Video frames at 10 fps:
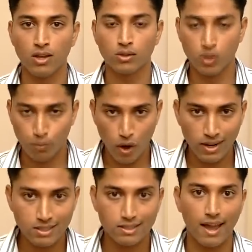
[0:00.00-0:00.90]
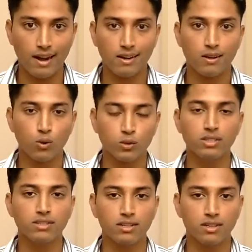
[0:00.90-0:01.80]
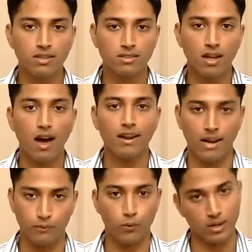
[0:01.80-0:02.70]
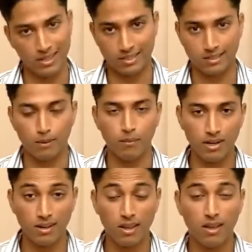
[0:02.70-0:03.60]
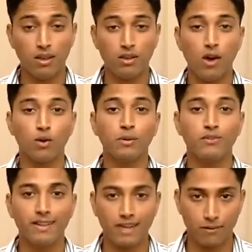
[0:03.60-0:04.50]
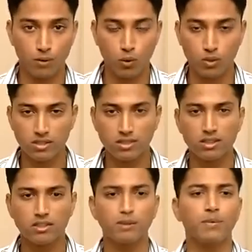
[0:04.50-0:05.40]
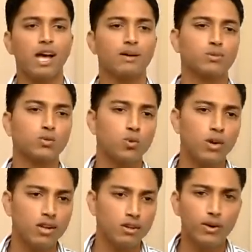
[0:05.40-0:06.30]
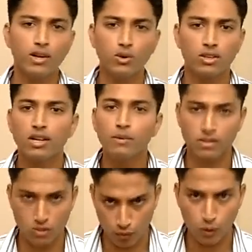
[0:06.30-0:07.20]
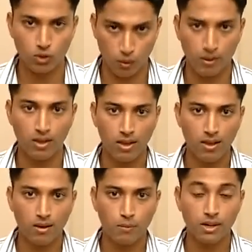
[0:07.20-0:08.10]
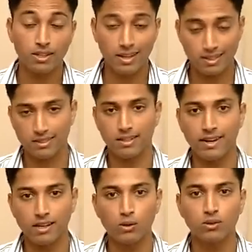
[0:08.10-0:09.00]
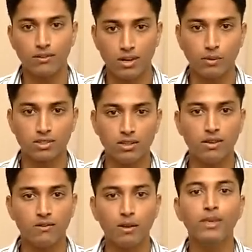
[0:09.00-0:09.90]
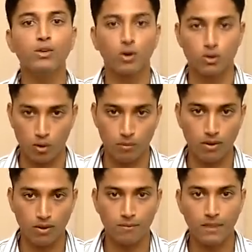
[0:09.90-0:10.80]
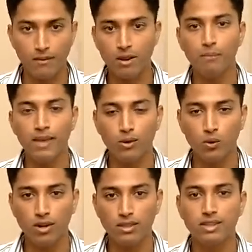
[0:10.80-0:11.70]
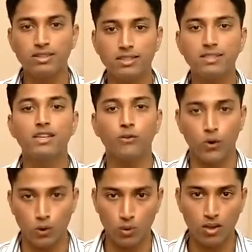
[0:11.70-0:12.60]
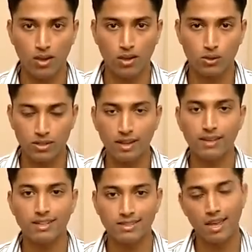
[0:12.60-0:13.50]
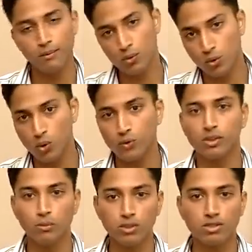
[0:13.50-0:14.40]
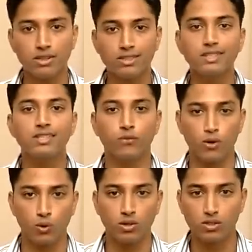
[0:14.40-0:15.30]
So the point is that coaching centers are helpful, yes. But you have to be very careful. Coaching centers will perhaps do only 20 to 30% of your job. But the rest, 80 to 70% will be your job. They will make only things easier for you. So that the next time you go with the books, it's easy for you.